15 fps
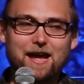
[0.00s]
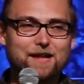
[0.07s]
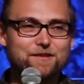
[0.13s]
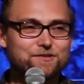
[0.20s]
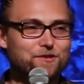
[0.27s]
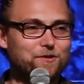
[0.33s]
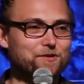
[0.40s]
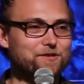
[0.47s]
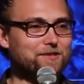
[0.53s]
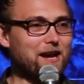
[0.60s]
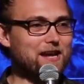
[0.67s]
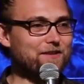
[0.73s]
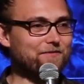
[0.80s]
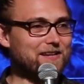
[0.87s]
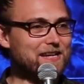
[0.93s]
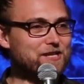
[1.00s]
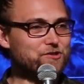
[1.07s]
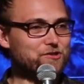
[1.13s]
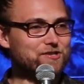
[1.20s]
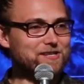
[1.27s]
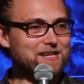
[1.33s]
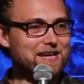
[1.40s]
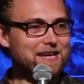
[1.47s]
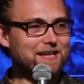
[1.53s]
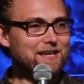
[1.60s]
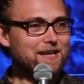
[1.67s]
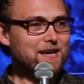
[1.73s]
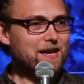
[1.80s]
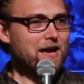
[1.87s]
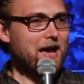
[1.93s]
And so it's kind of an interesting,
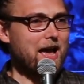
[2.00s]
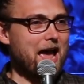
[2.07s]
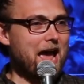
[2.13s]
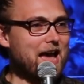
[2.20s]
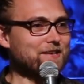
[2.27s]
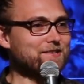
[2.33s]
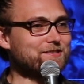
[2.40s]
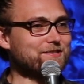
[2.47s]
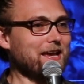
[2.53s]
as